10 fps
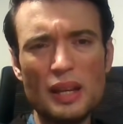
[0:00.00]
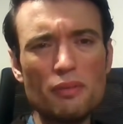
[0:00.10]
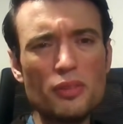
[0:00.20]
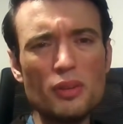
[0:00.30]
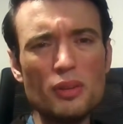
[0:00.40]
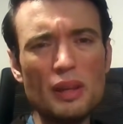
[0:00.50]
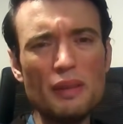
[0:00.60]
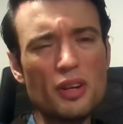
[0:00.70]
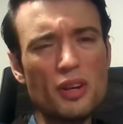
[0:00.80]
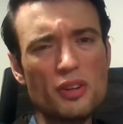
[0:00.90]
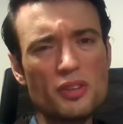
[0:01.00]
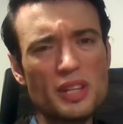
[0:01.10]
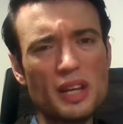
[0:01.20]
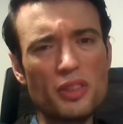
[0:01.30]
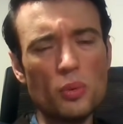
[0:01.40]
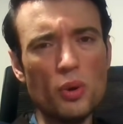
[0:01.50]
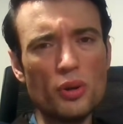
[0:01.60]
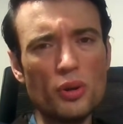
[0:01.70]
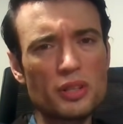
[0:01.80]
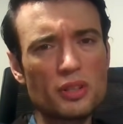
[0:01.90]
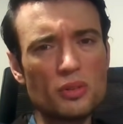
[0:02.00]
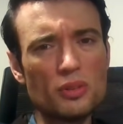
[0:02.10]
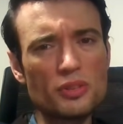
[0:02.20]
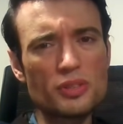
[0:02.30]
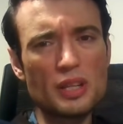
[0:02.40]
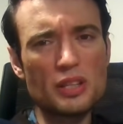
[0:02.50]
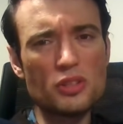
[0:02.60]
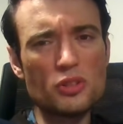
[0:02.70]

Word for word: Have you ever noticed how the world ignores a